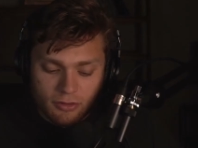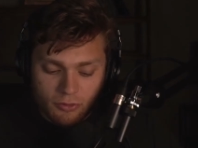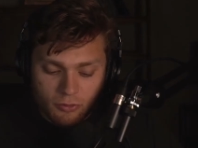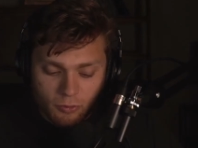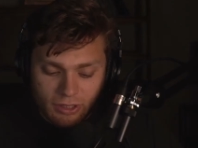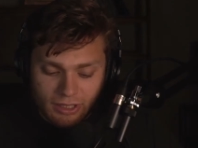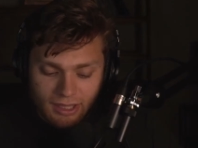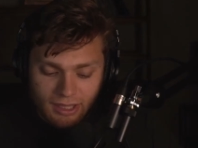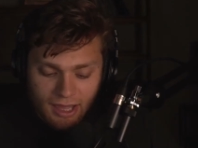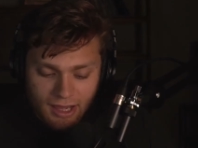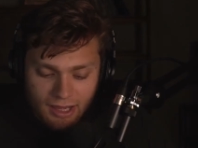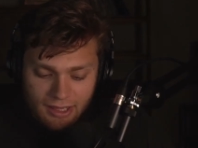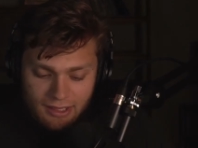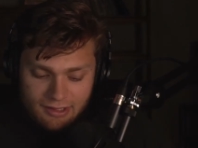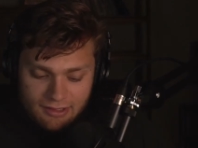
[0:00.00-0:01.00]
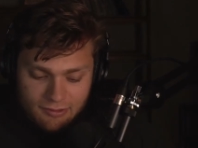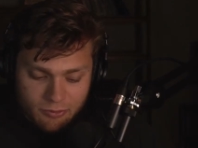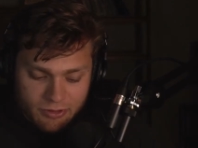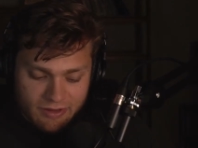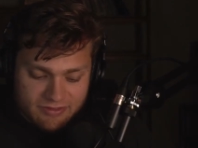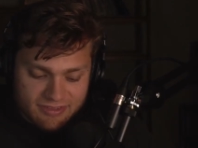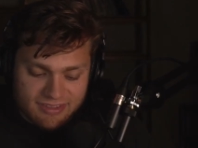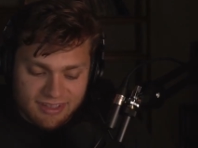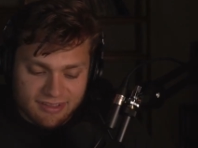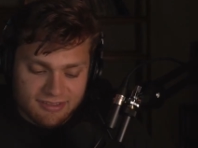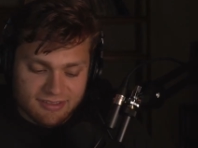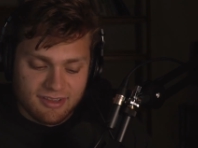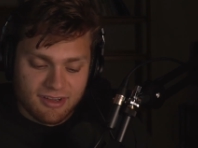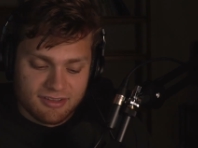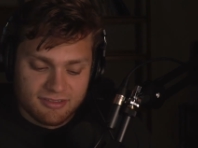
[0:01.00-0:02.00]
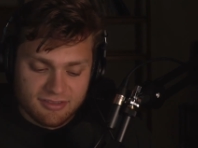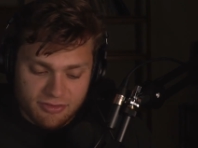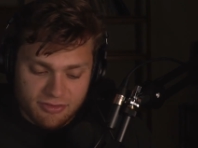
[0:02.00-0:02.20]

we got we have six done so